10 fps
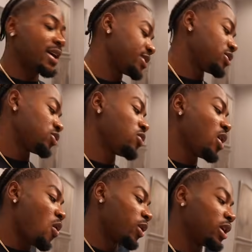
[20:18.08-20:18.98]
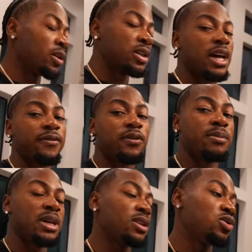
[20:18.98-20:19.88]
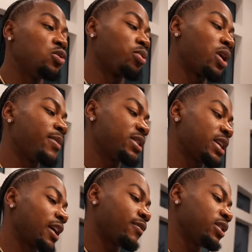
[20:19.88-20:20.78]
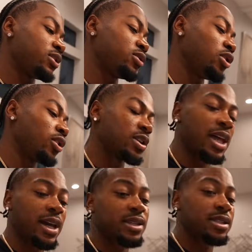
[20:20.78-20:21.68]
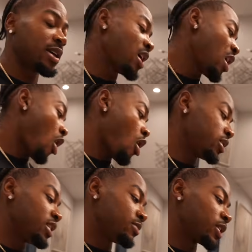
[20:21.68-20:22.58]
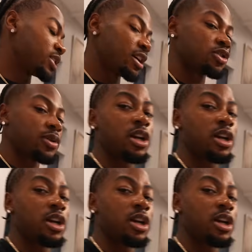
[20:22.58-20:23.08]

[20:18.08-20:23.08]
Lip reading: into what it looks like for me to prep and take everything to New York. So like I said, all of these containers right